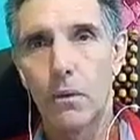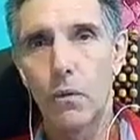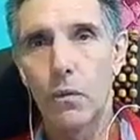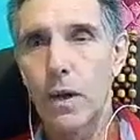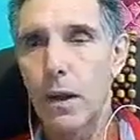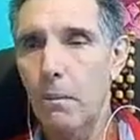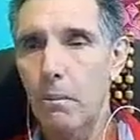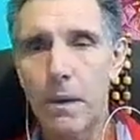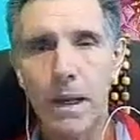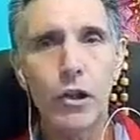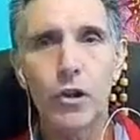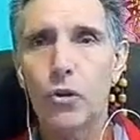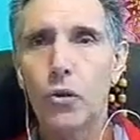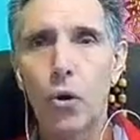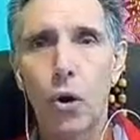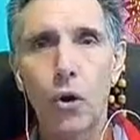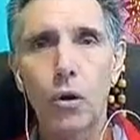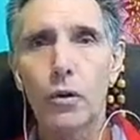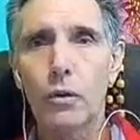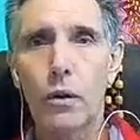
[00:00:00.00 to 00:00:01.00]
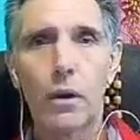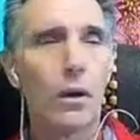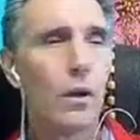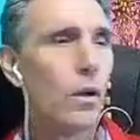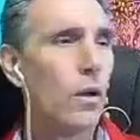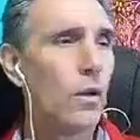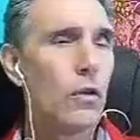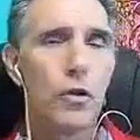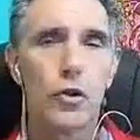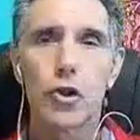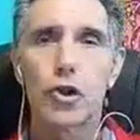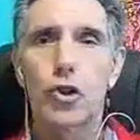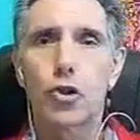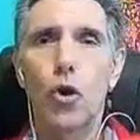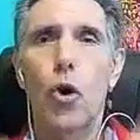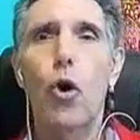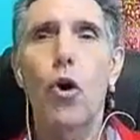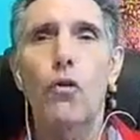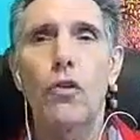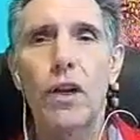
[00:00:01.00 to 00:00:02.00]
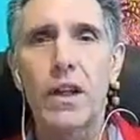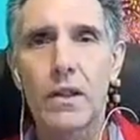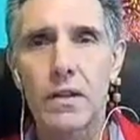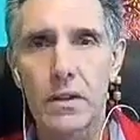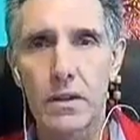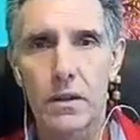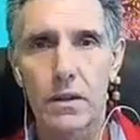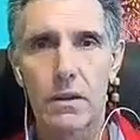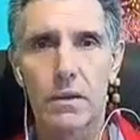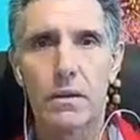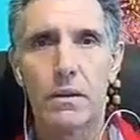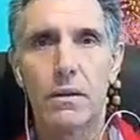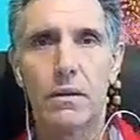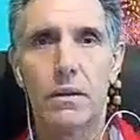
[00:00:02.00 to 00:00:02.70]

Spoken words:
We are being told stories